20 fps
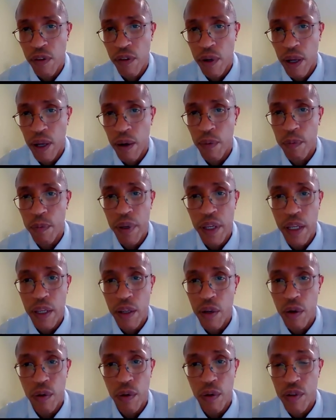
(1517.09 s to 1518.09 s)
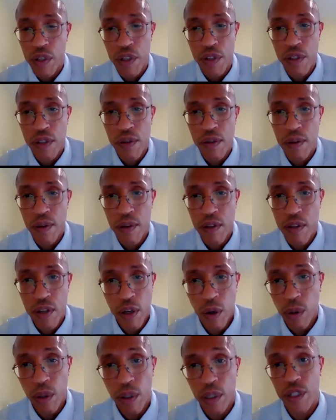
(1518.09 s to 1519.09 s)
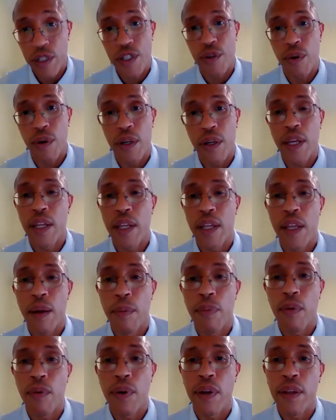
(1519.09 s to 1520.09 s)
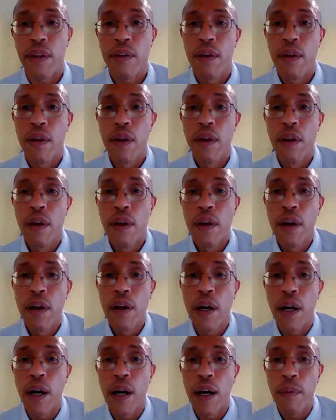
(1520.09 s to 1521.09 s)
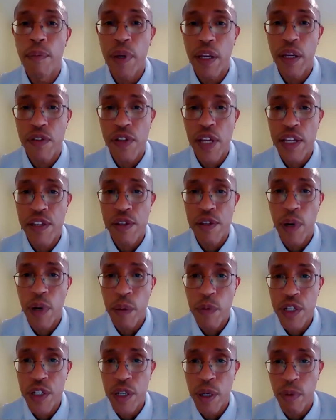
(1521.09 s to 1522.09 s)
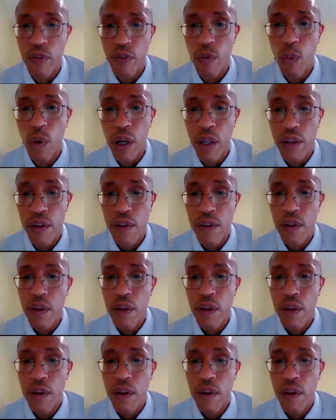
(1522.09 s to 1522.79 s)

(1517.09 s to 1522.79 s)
So that would be, you're just totally short at that point. because it has a membership of 1.